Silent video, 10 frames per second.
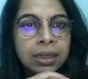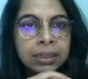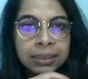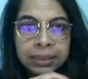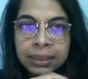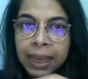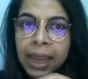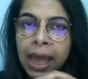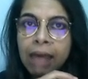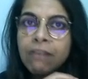Didn't they
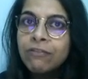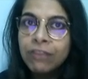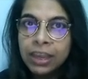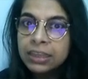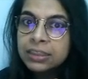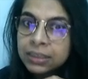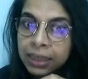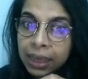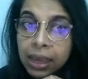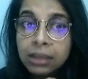have weighing
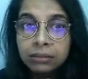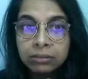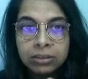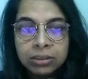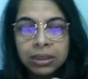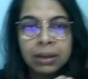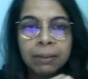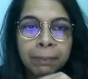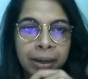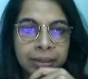scales?
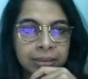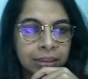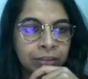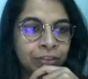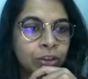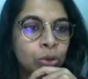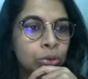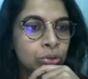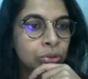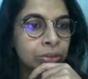But if we
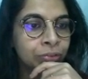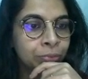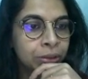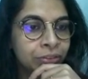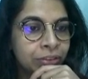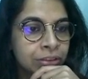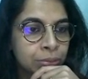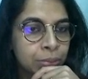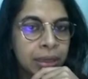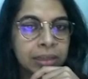go to the
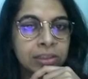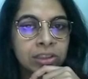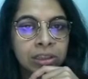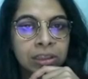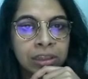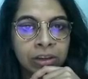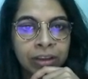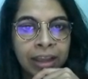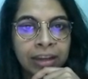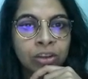previous page, now
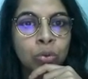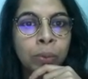can you